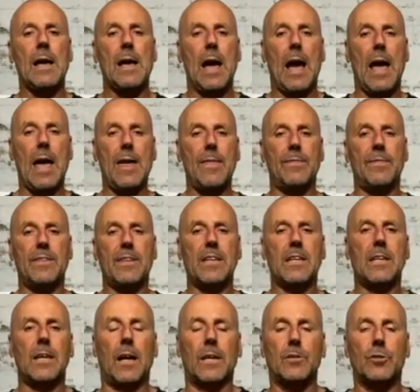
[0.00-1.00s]
and
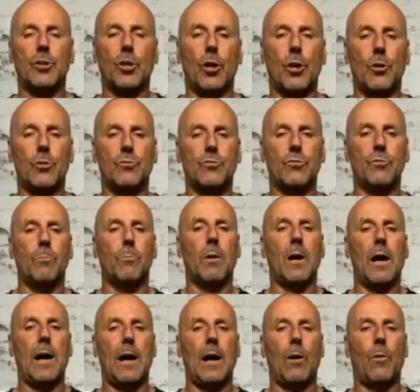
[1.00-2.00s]
the toes to
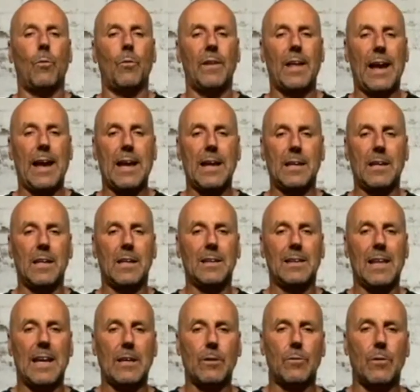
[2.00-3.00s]
bar or the hanging
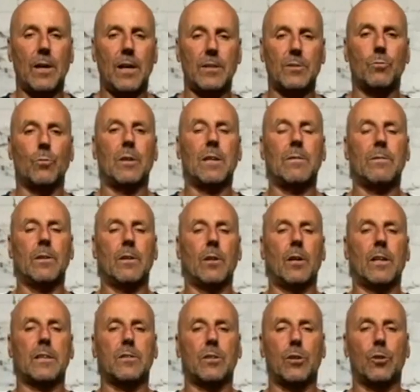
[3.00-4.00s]
leg raise, whatever you
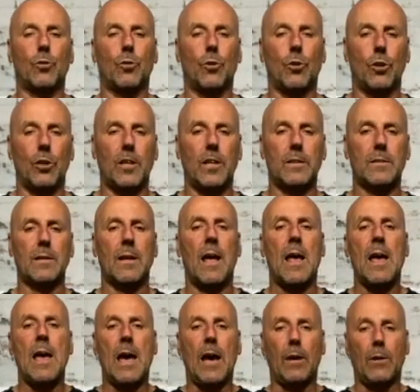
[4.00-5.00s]
like to call it.
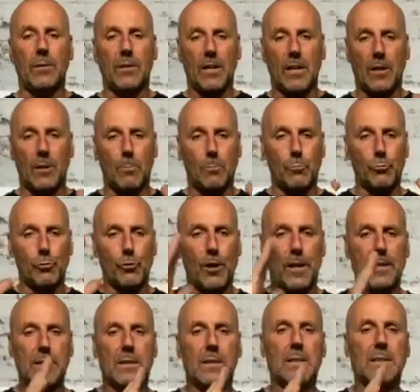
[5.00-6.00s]
And I'm going to
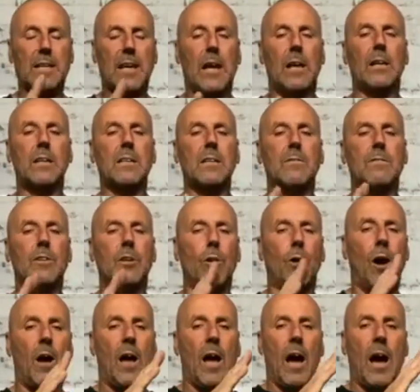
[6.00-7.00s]
break it down and give
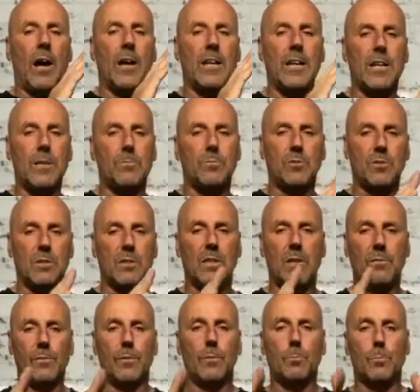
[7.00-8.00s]
you heaps of
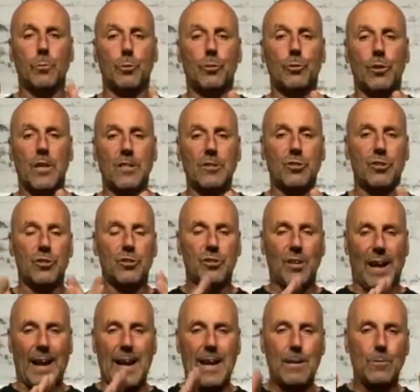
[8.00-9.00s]
different progressions
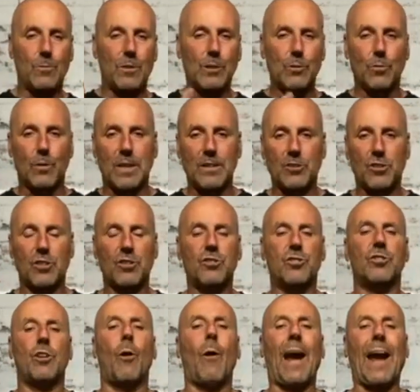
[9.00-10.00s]
and regressions.
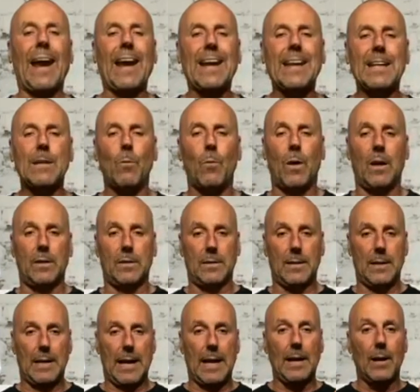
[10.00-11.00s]
So anyone,
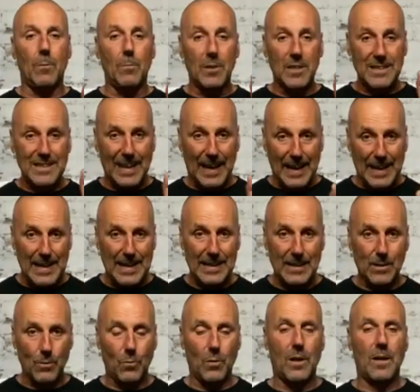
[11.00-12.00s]
and I mean
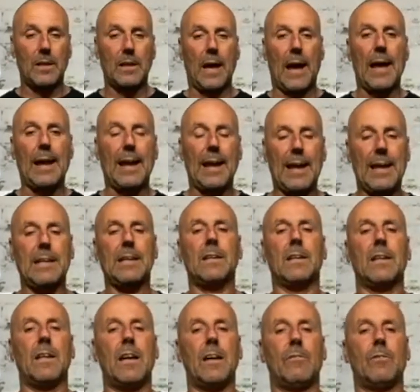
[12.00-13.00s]
anyone at any
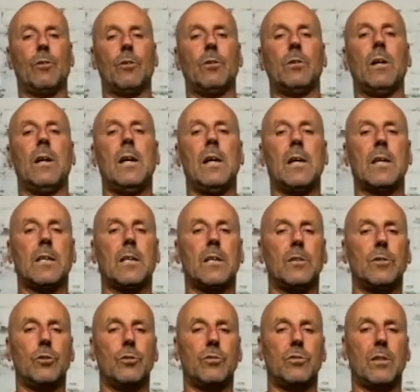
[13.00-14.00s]
level, can
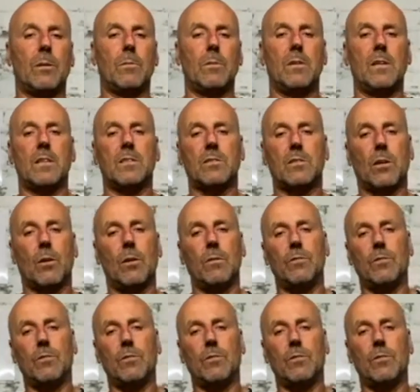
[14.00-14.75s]
do some of this. So if